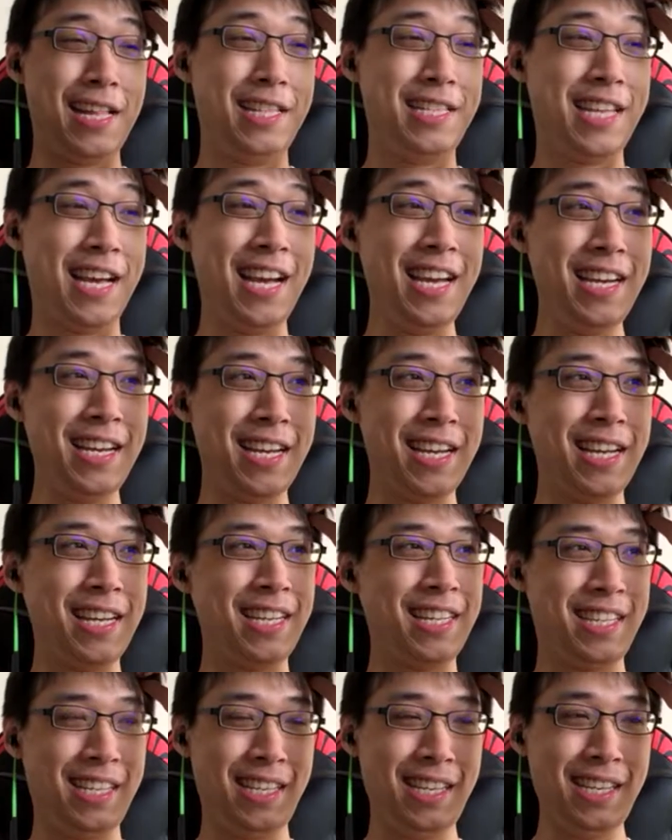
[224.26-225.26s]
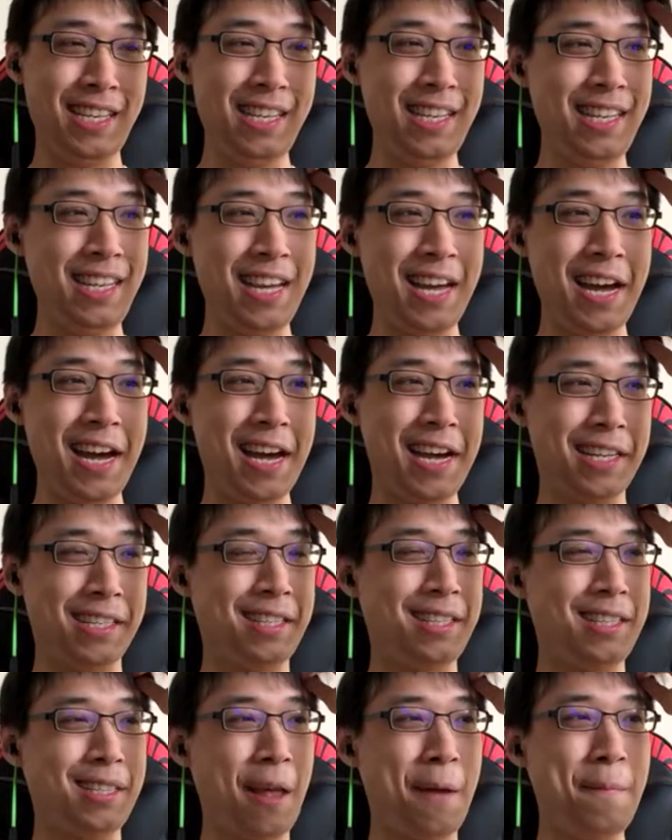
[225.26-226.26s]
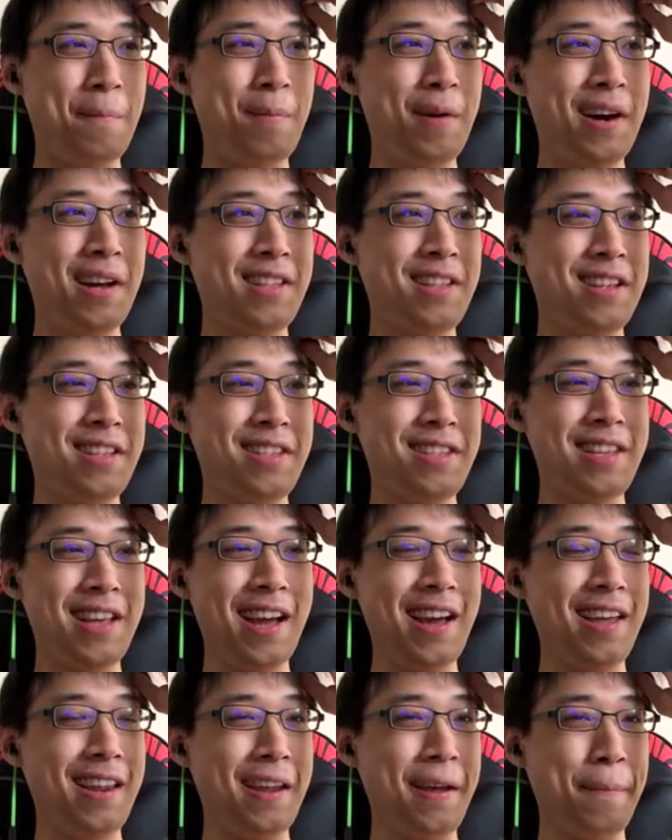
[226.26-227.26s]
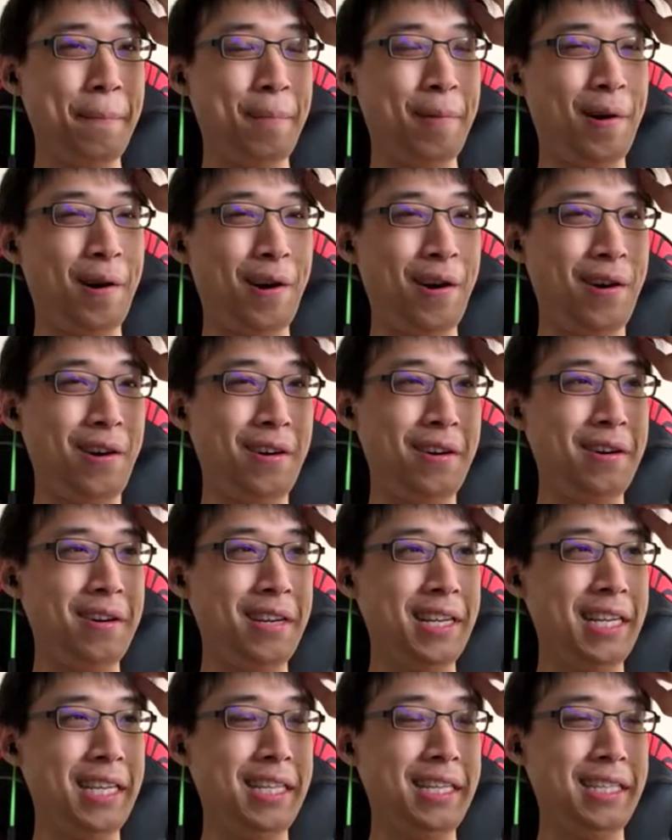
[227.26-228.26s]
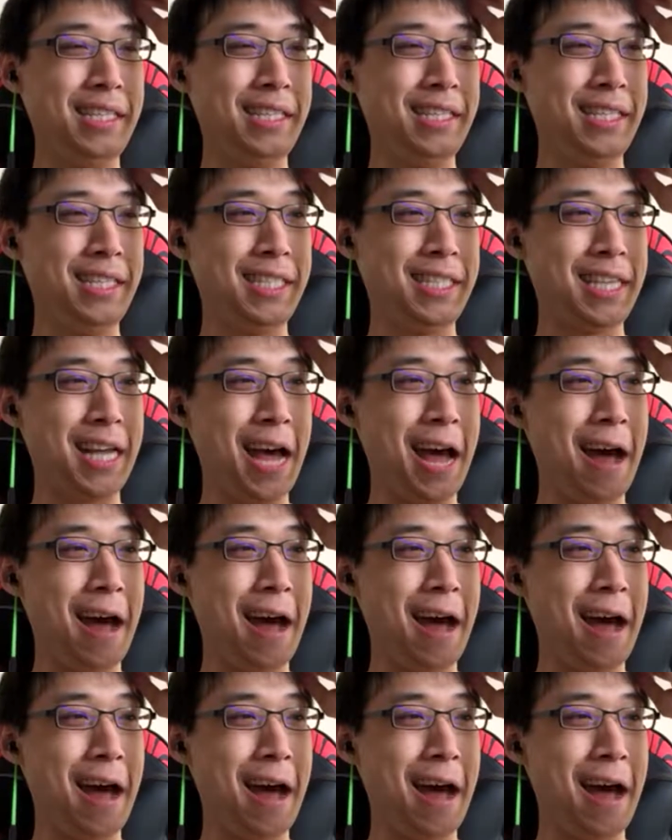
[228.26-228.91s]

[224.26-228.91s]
Dating, yes, but the dating part is